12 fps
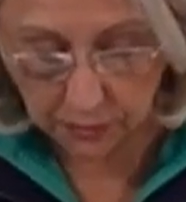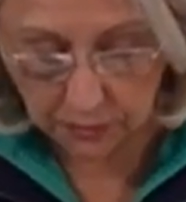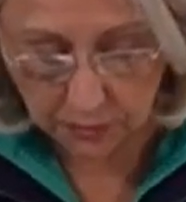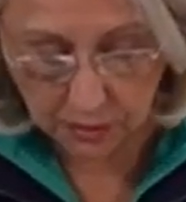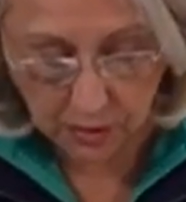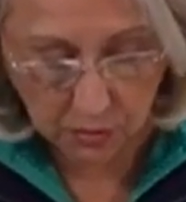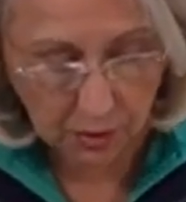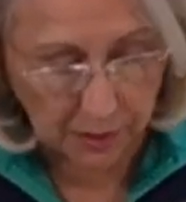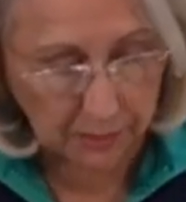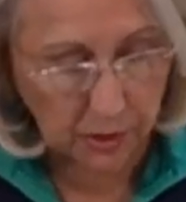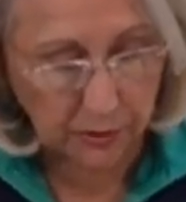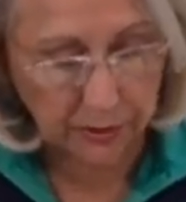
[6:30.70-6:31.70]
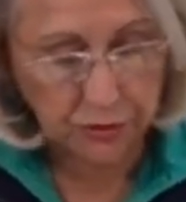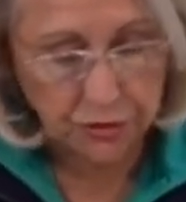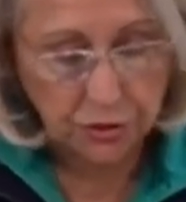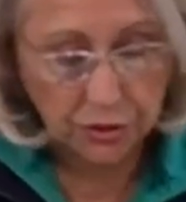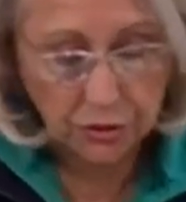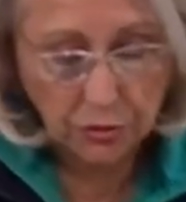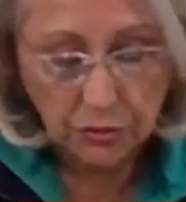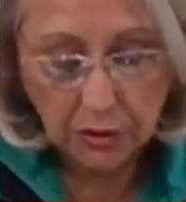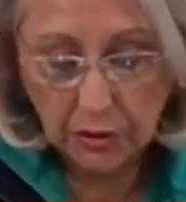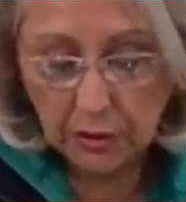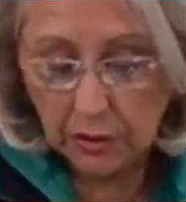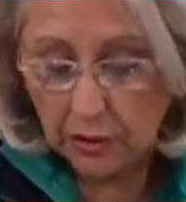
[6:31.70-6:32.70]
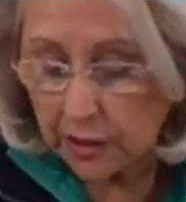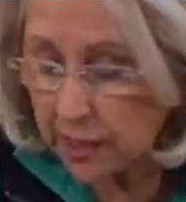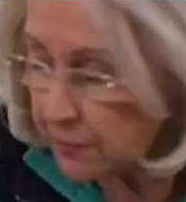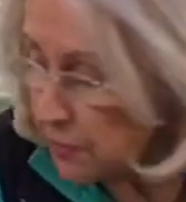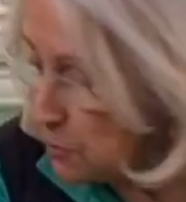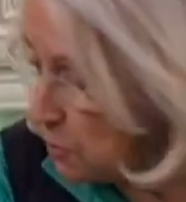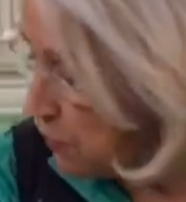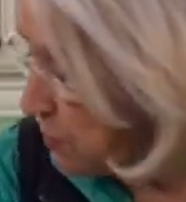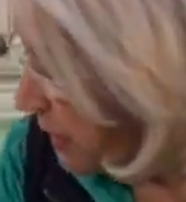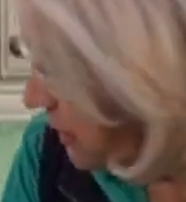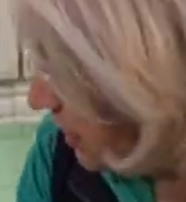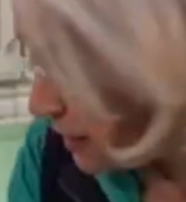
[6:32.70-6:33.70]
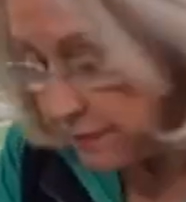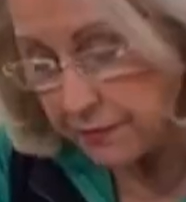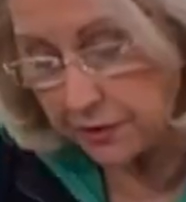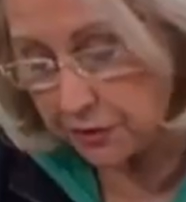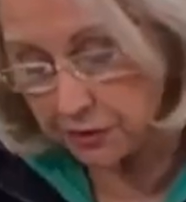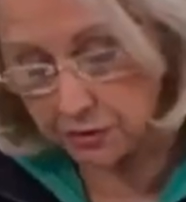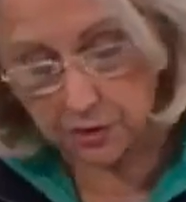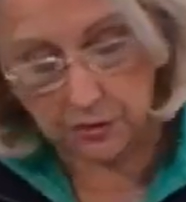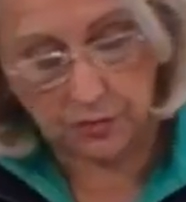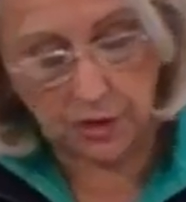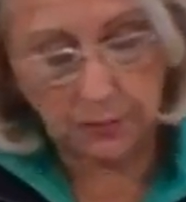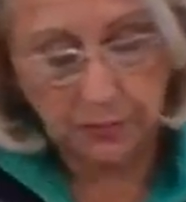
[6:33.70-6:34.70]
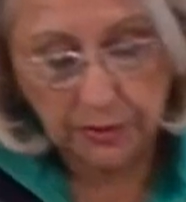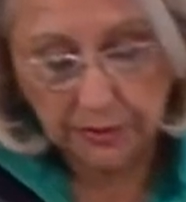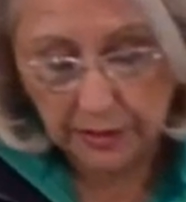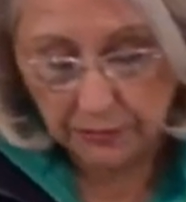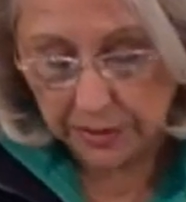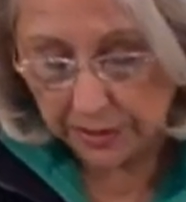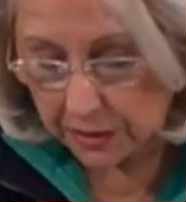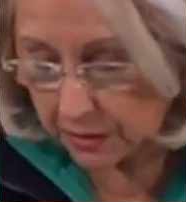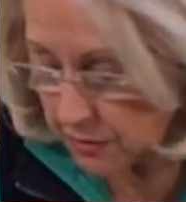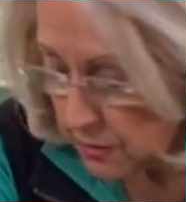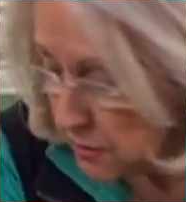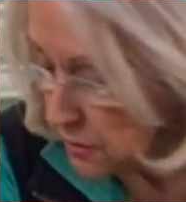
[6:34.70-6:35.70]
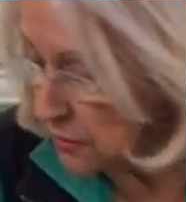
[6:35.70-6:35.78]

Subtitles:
So I'm going to, let me move my covering cook. I'll put that right here.